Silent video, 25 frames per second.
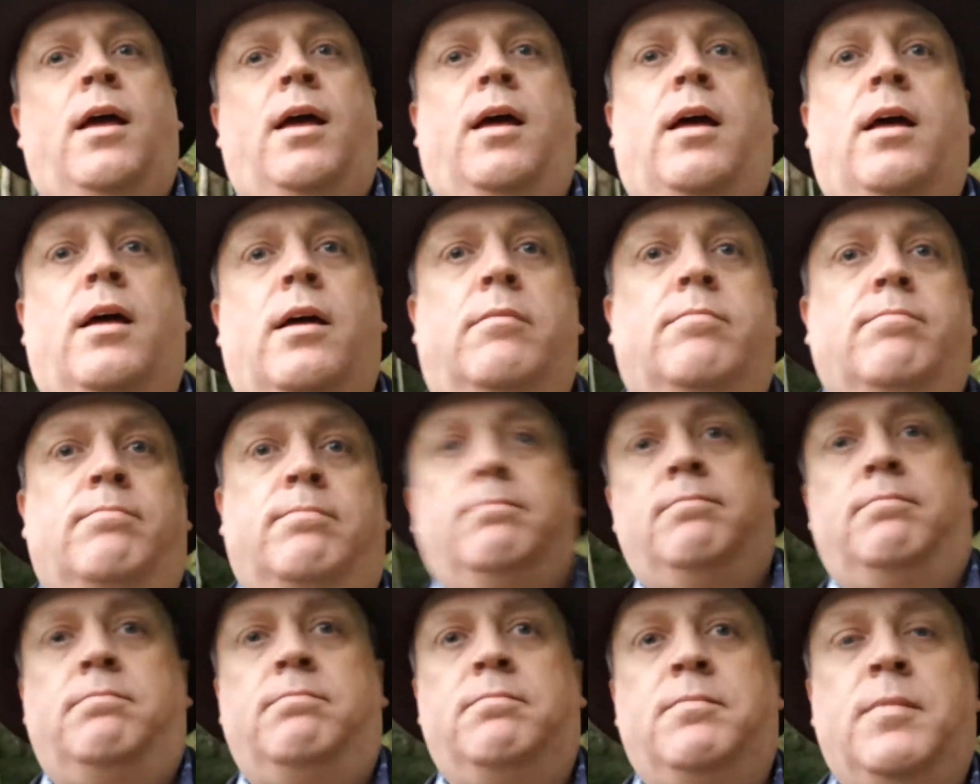
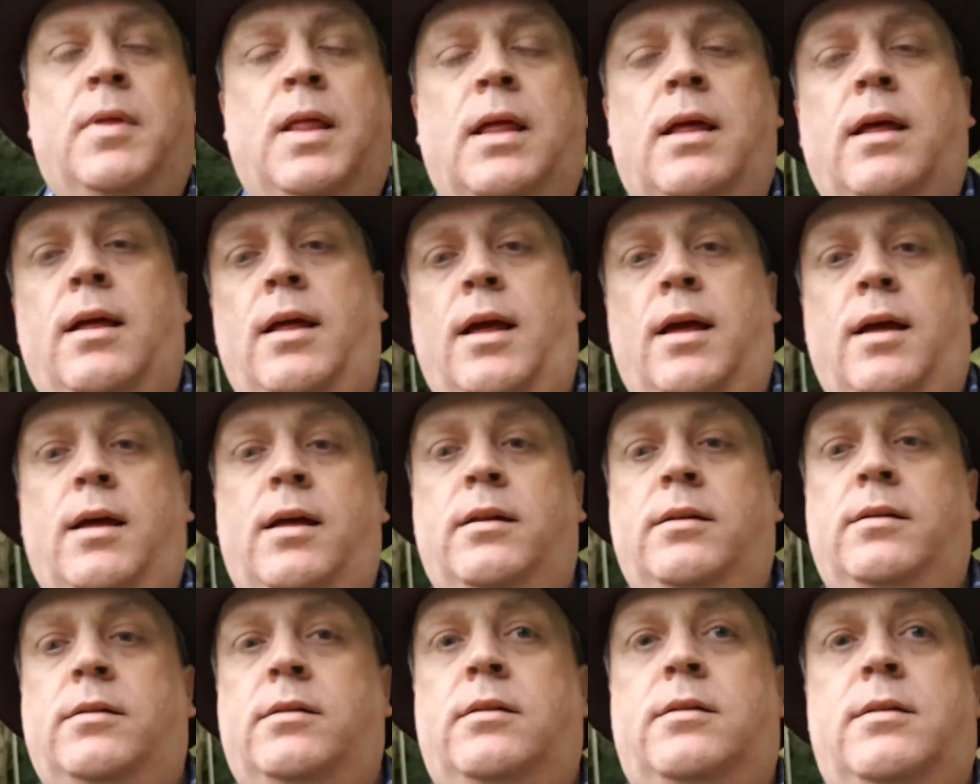Um,
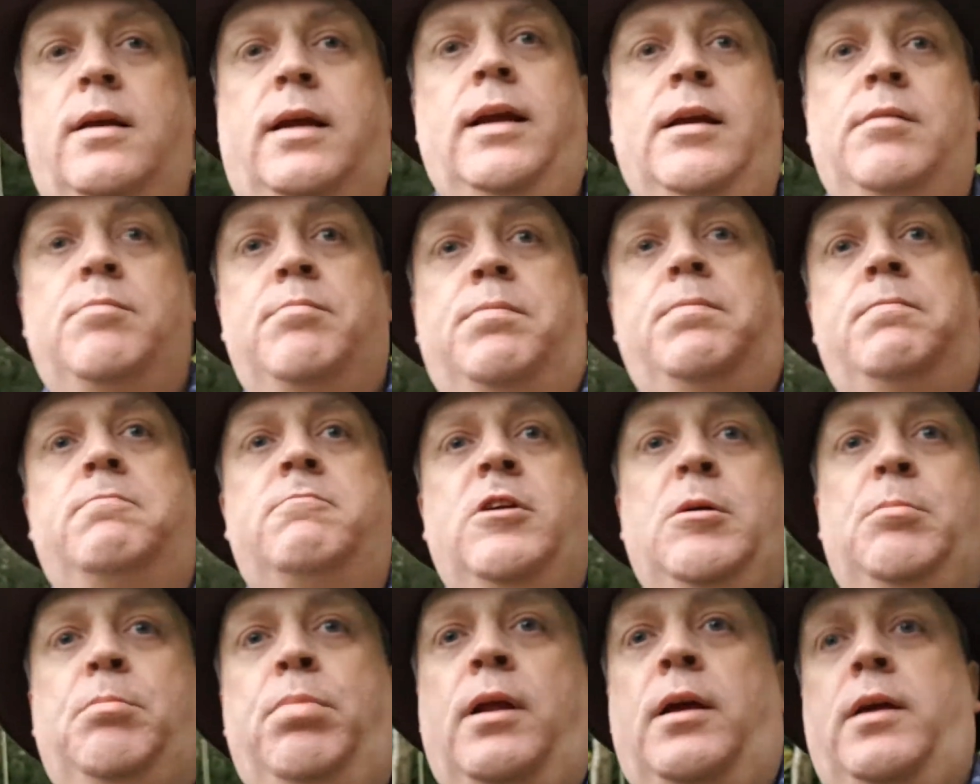and it
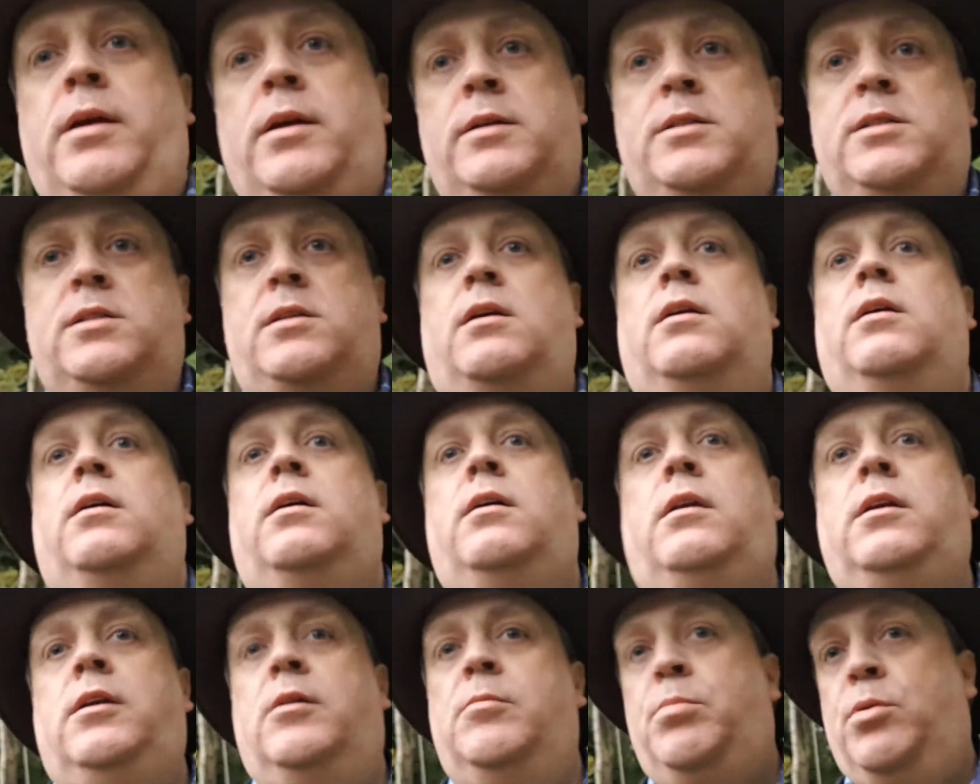replaced
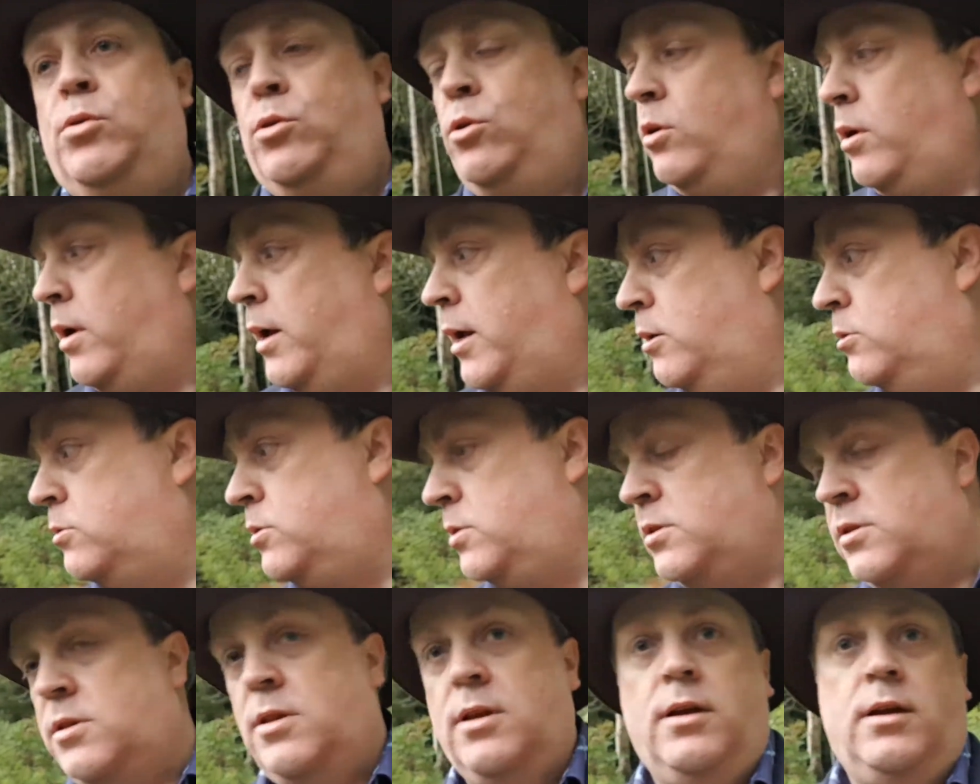earlier
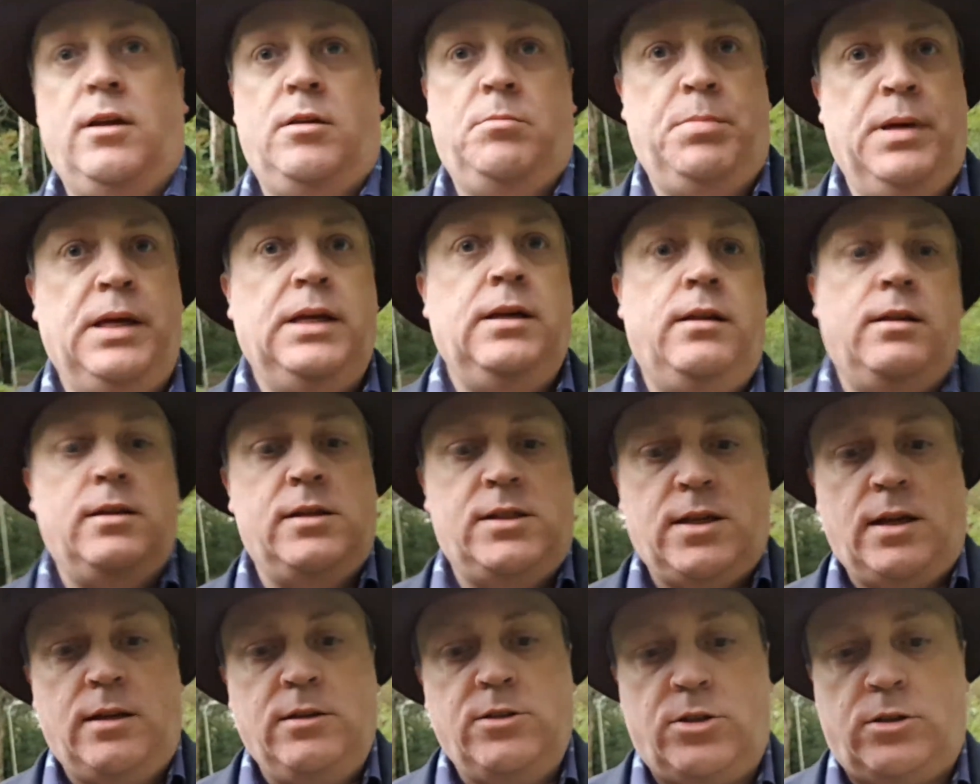poorhouses that had been in the
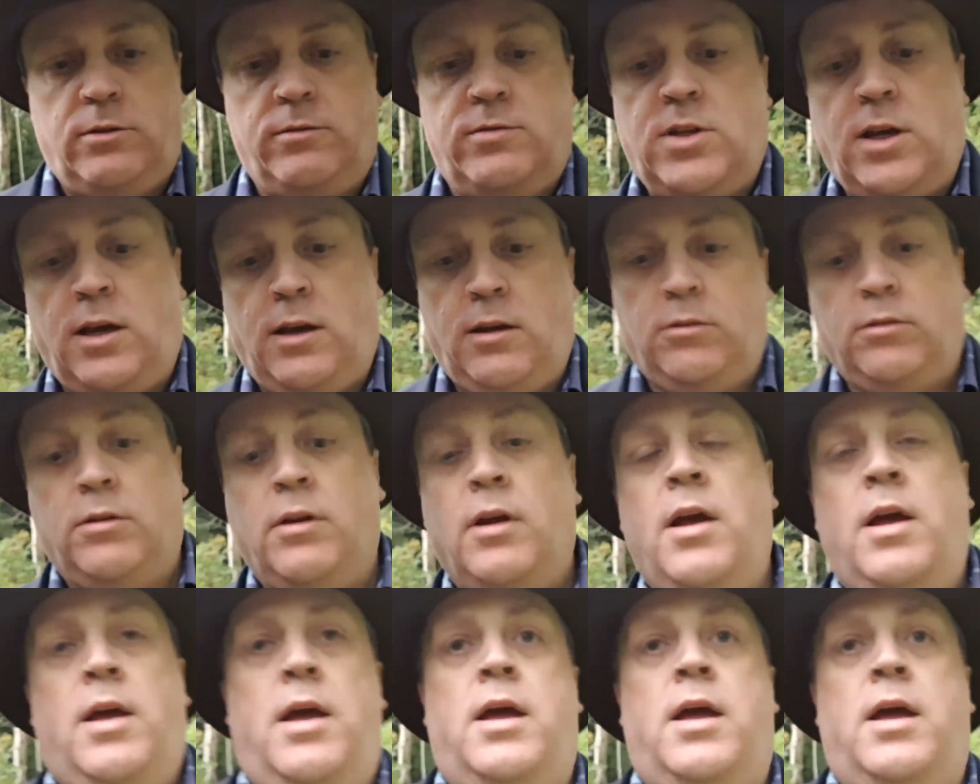centre of town